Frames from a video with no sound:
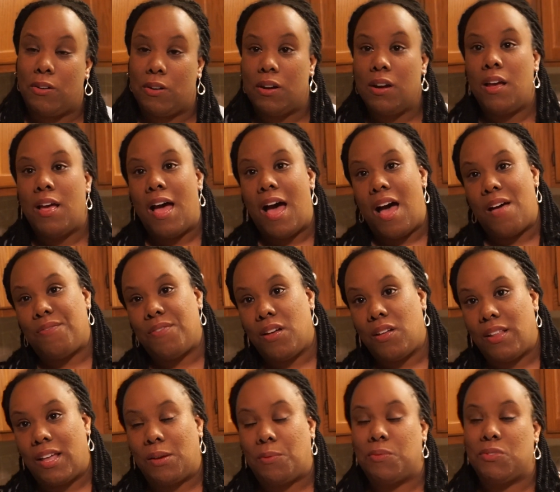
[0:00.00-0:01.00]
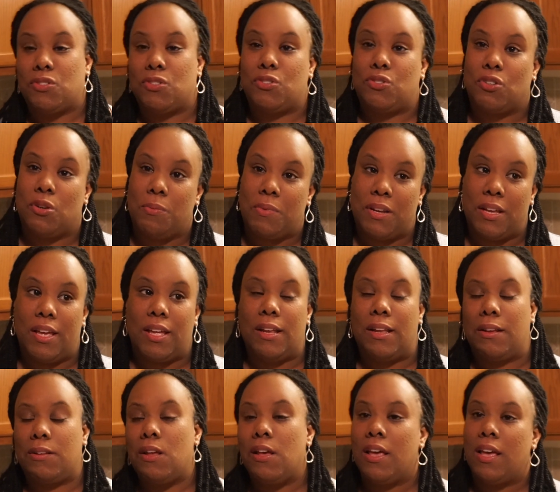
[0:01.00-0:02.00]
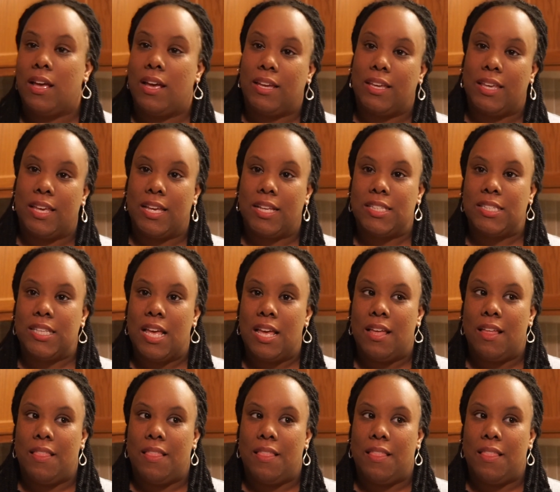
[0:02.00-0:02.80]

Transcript: or I felt like it was discriminated against,